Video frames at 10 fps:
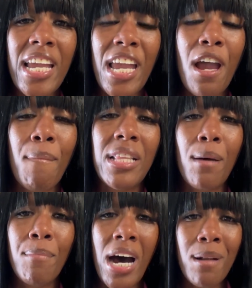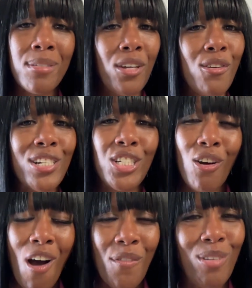hem at the bottom so you can show
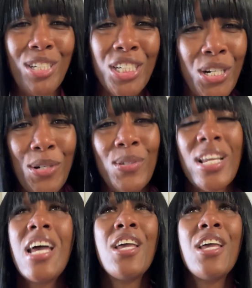off your shoes.